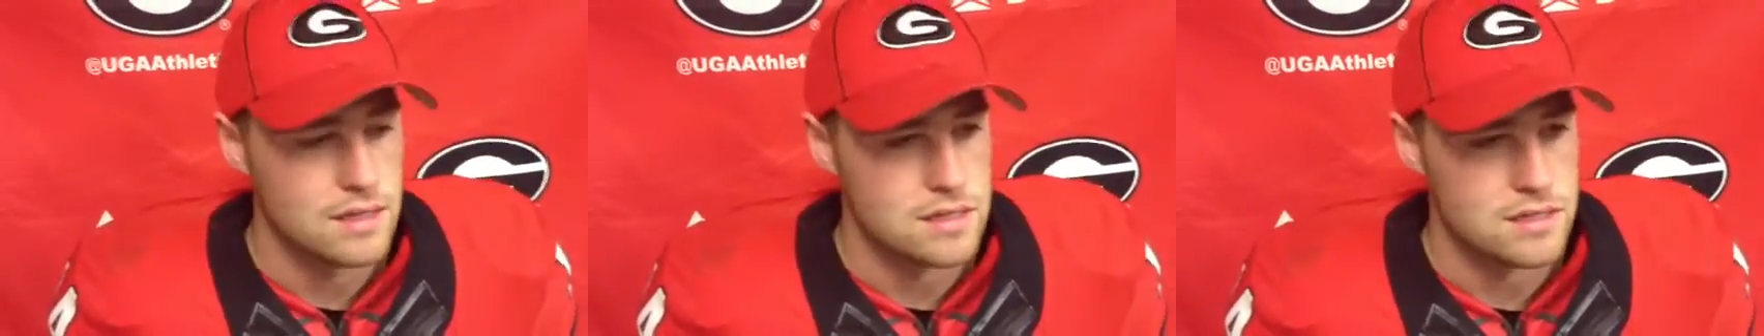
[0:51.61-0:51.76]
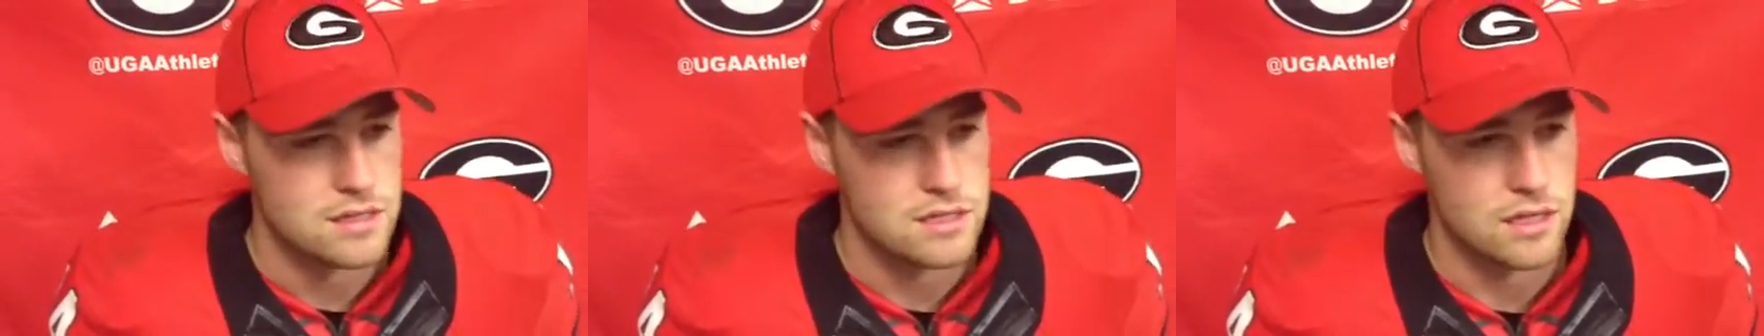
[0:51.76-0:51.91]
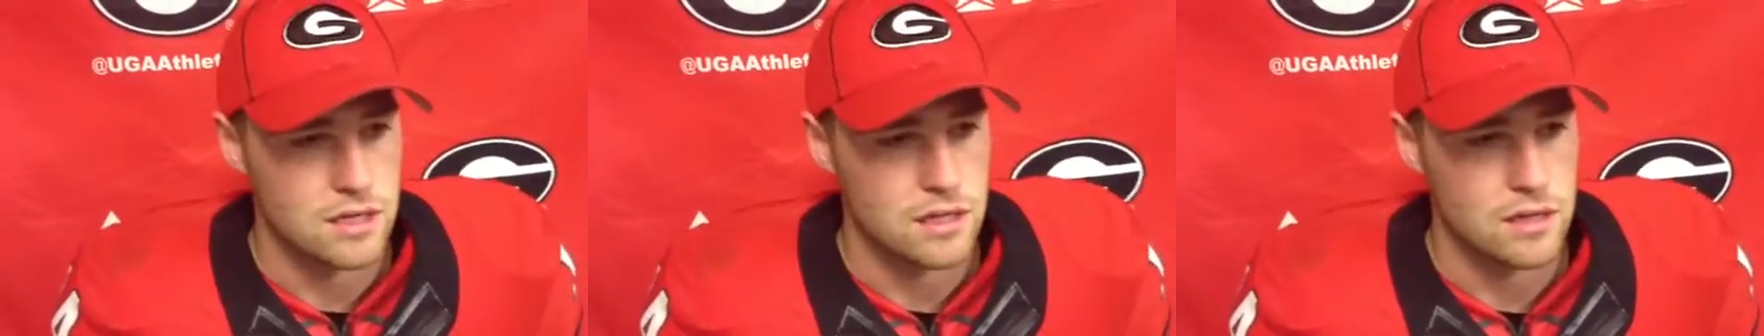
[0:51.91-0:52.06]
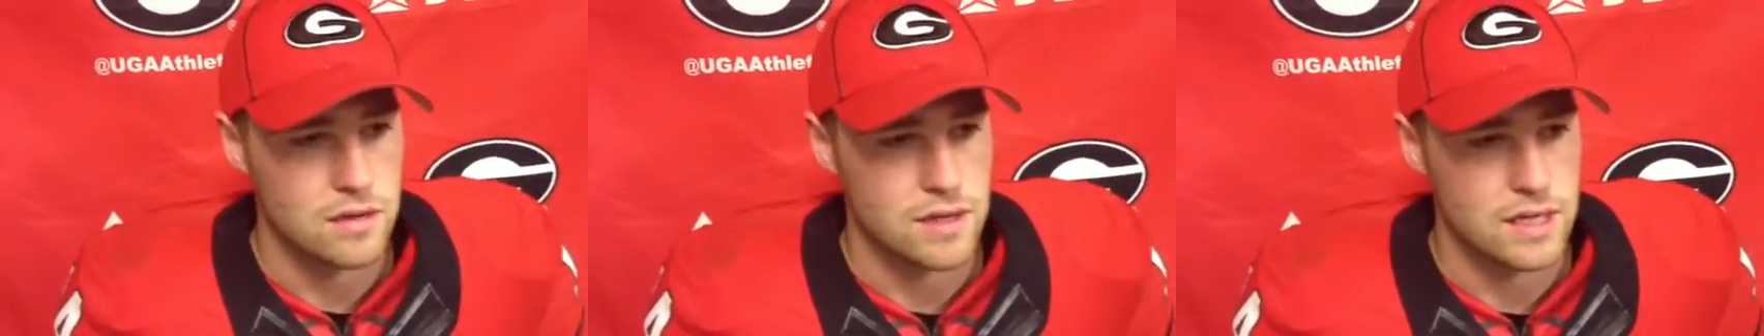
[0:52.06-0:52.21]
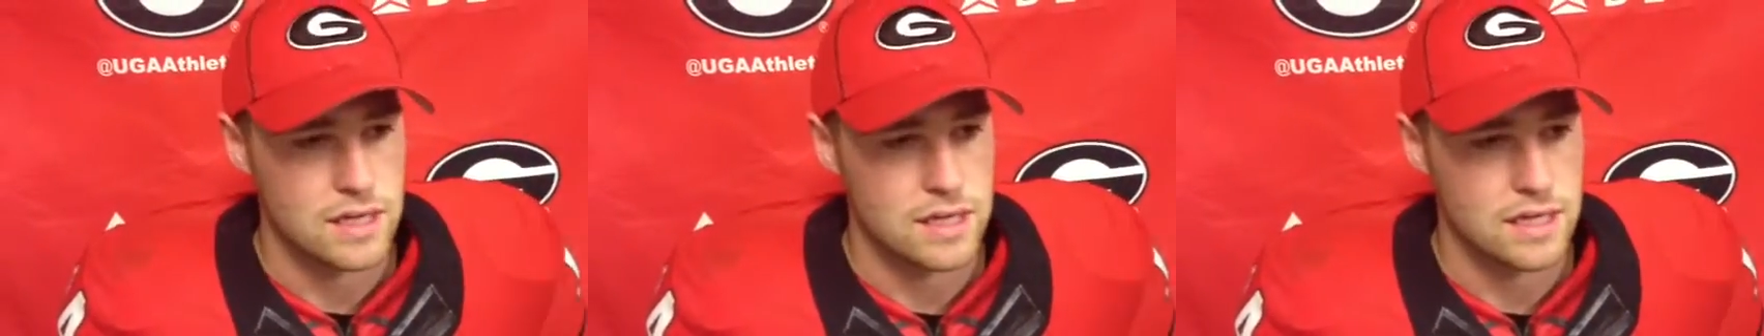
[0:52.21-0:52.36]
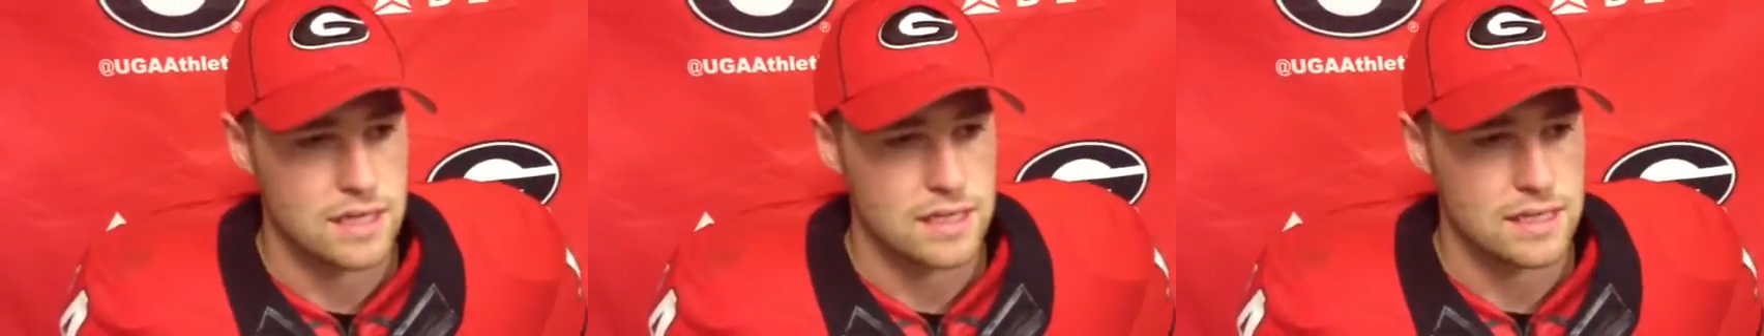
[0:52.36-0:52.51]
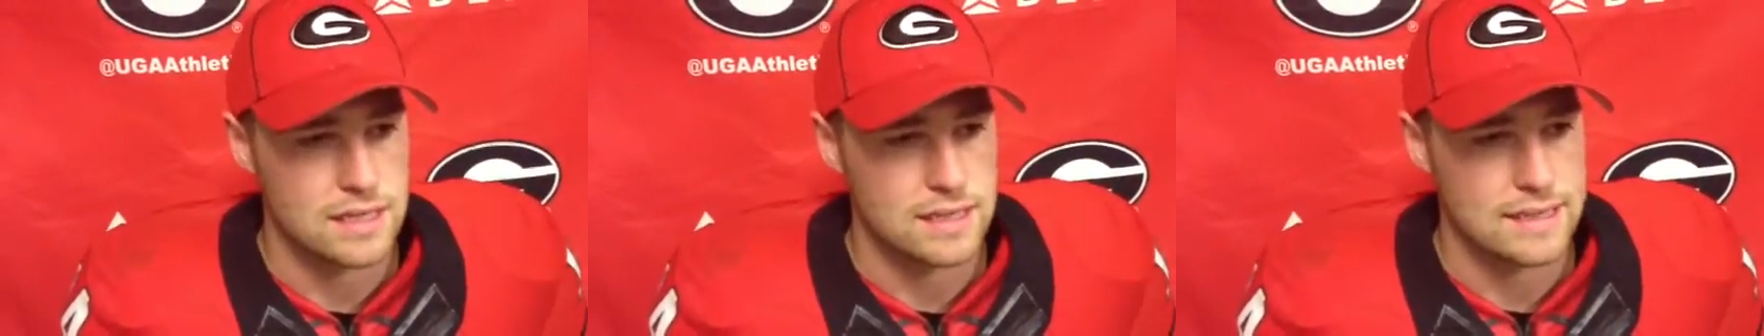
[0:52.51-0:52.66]
So,
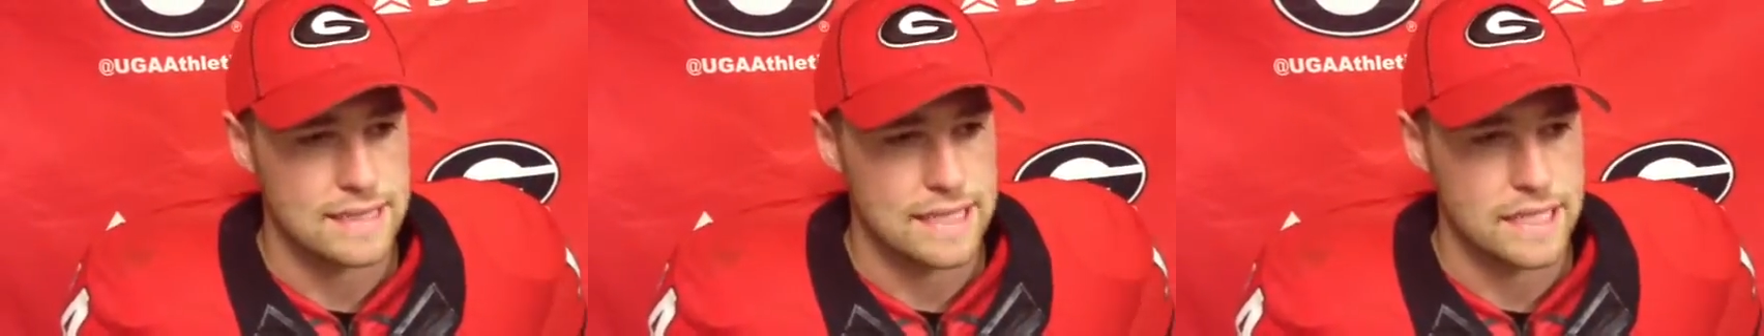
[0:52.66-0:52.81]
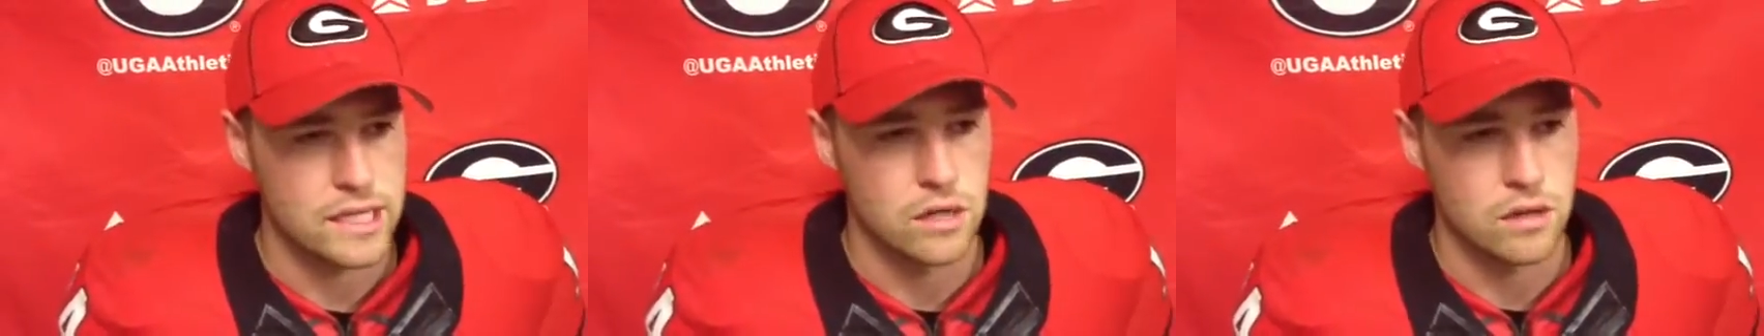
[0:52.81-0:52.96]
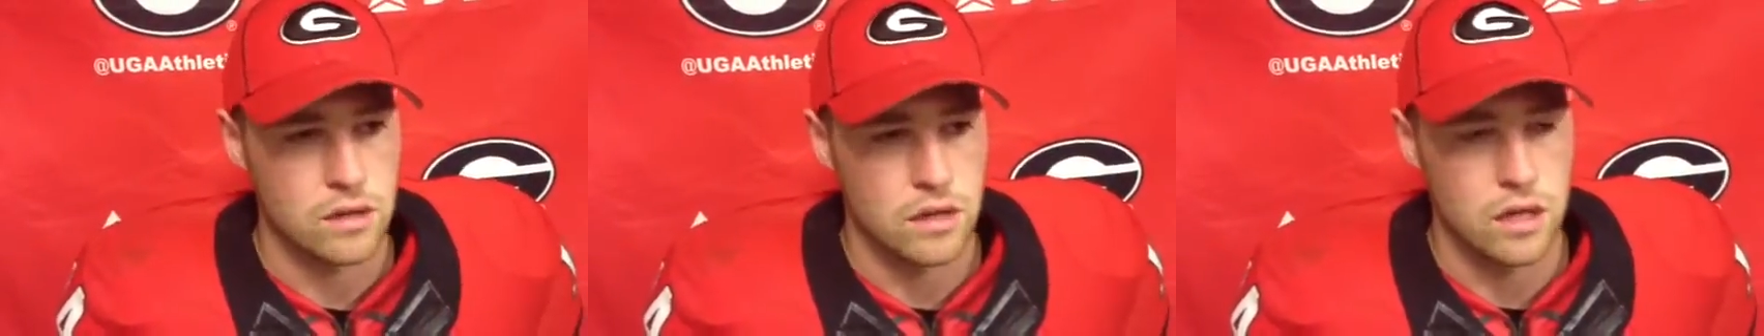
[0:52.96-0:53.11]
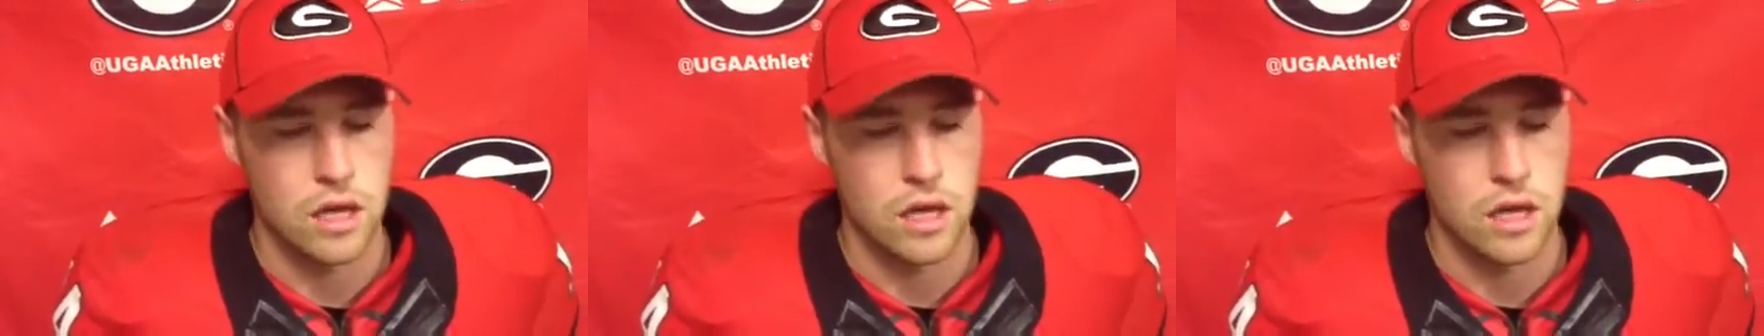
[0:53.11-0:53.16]
uh, you know,